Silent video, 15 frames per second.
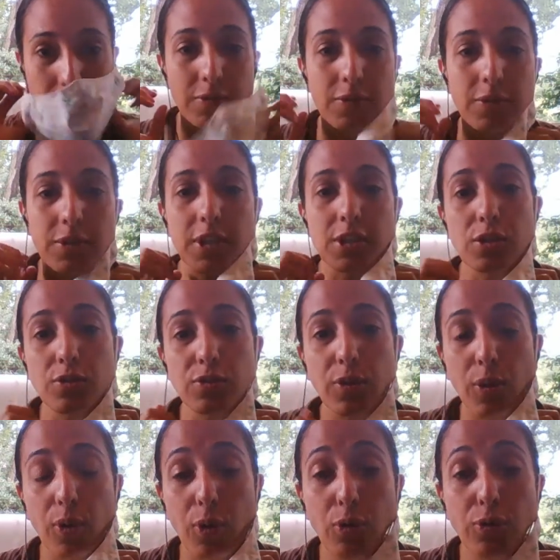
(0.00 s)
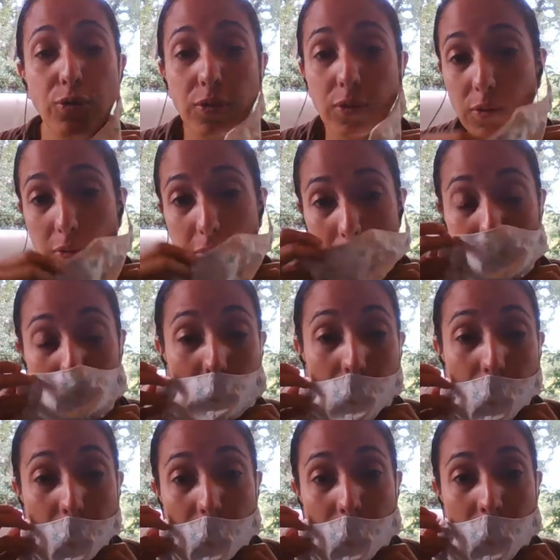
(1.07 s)
Does it fall off?
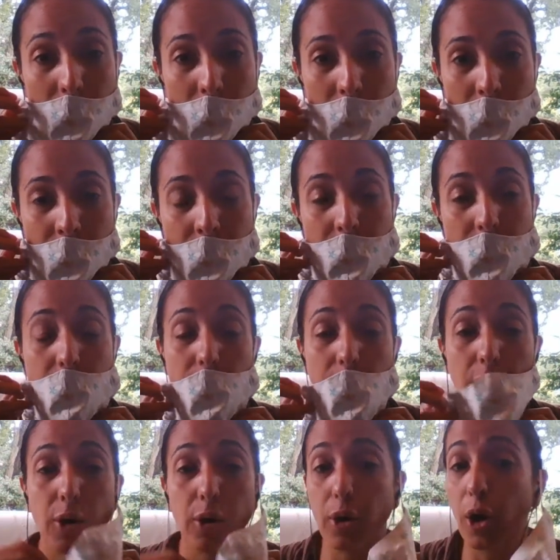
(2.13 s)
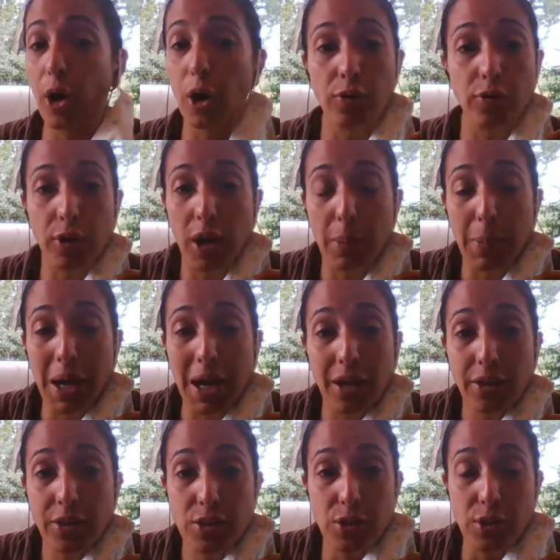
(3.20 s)
Does it go over our
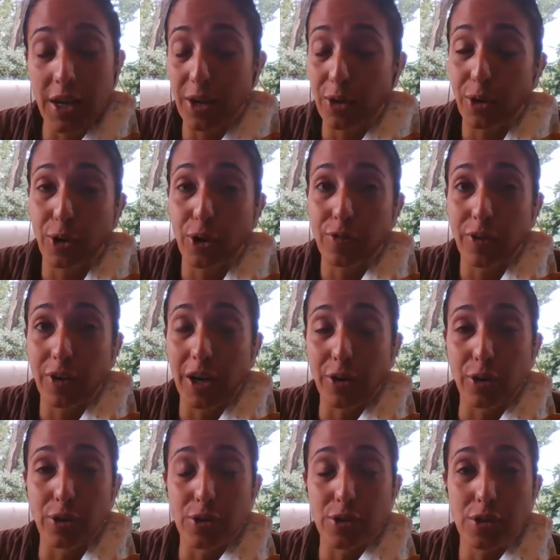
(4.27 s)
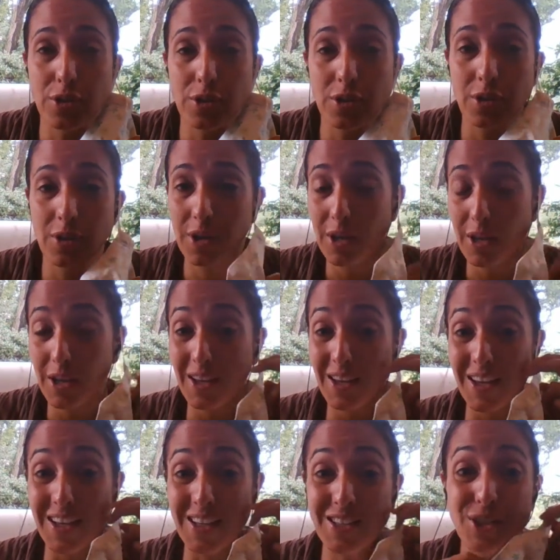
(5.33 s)
mouths and not over our noses?
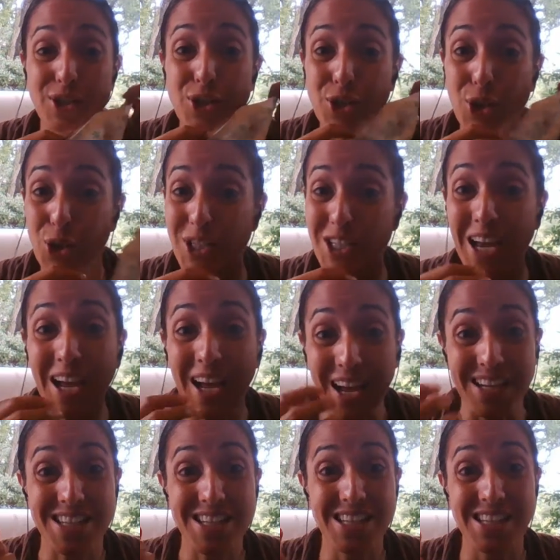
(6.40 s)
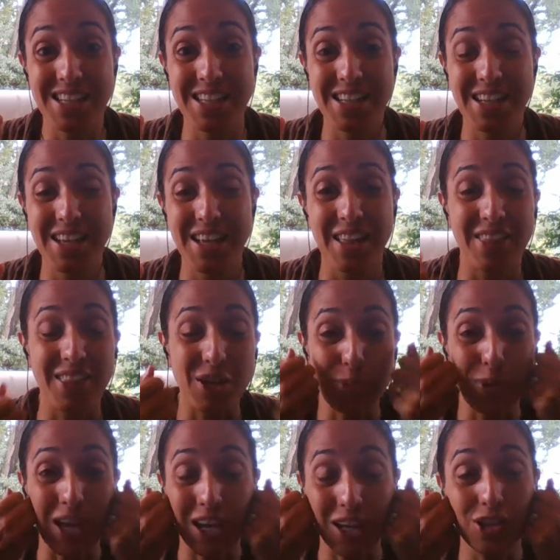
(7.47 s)
Is it so tight that we
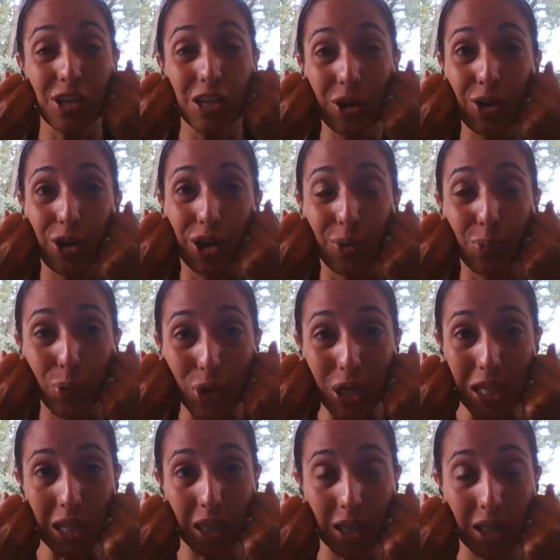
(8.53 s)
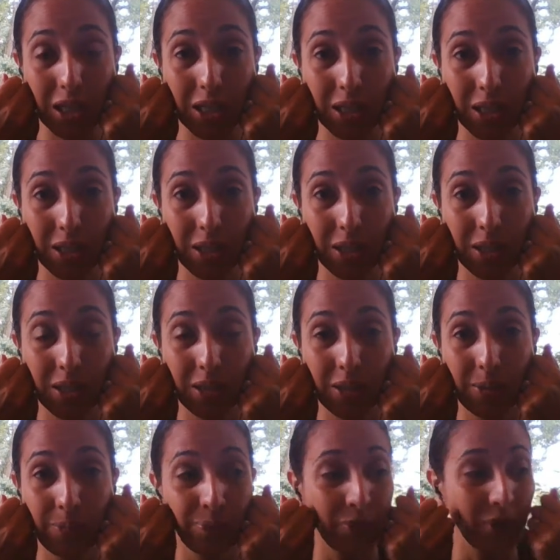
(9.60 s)
actually can't breathe?
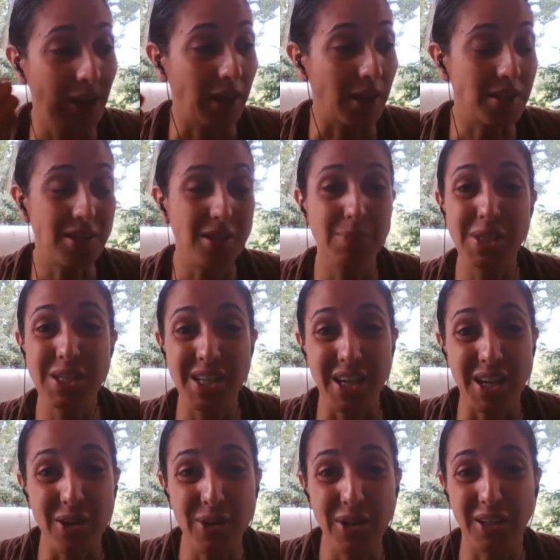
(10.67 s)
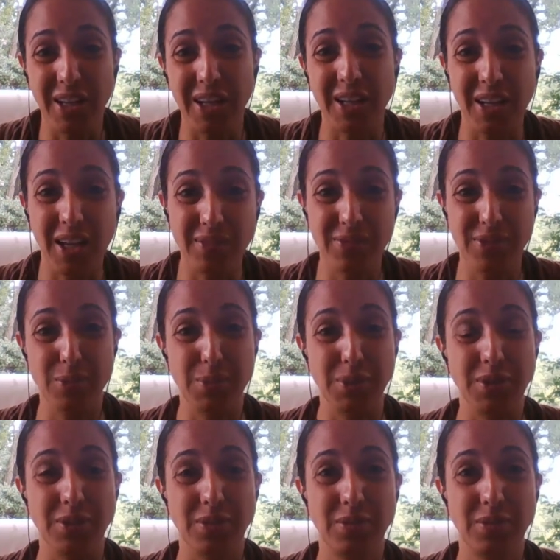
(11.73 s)
Is the material uncomfortable?